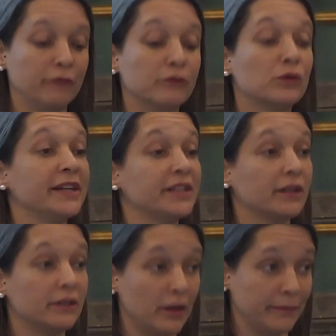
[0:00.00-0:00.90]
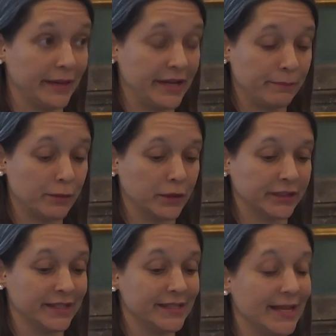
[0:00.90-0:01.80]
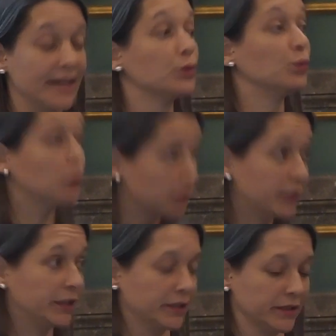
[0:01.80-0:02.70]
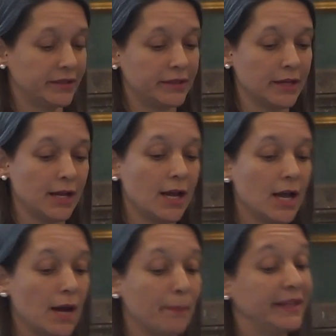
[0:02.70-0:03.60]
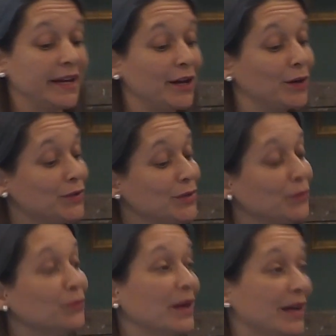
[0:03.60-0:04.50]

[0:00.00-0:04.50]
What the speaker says: of great economic importance as workers, but they also